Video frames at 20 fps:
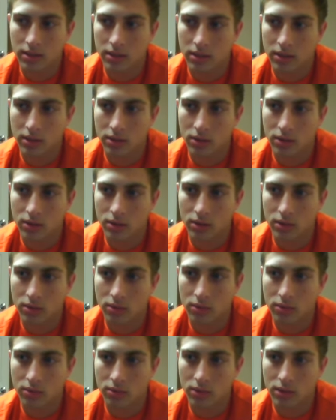the
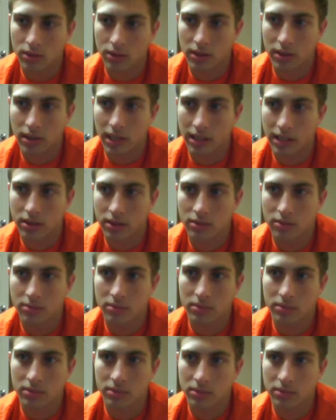girl really liked
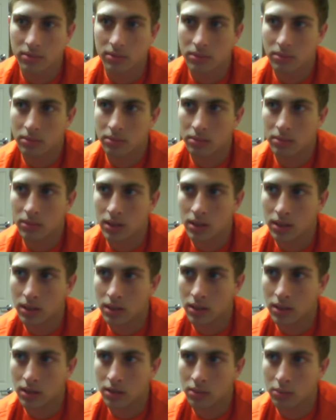him
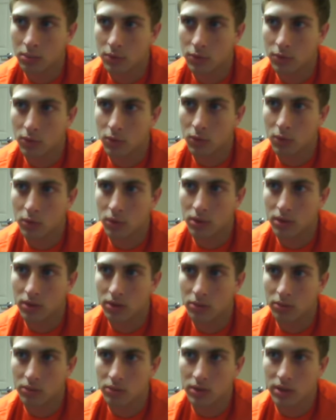before
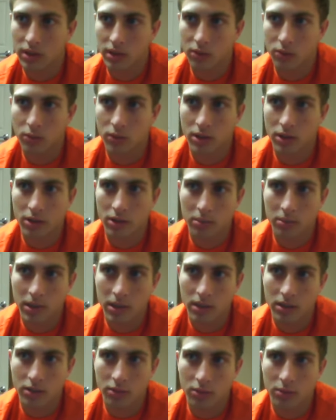and was like wanting to
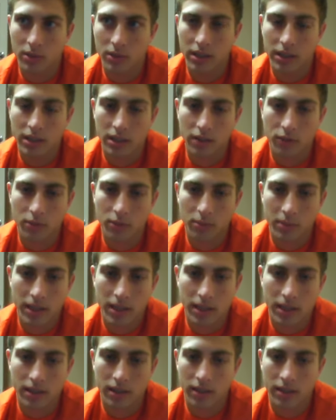meet him, but they never
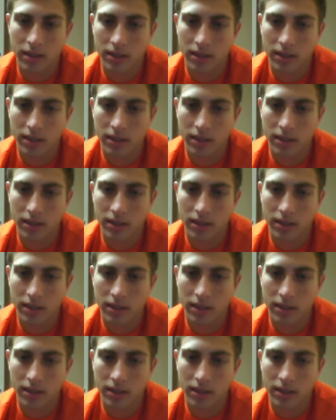met.